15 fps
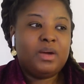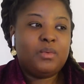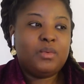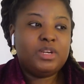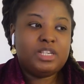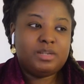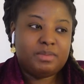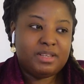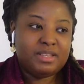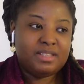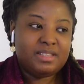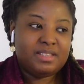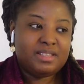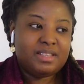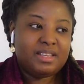which
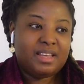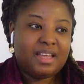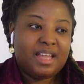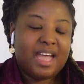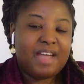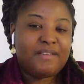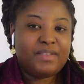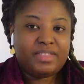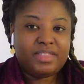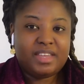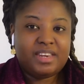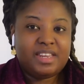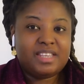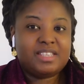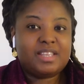means
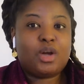everything is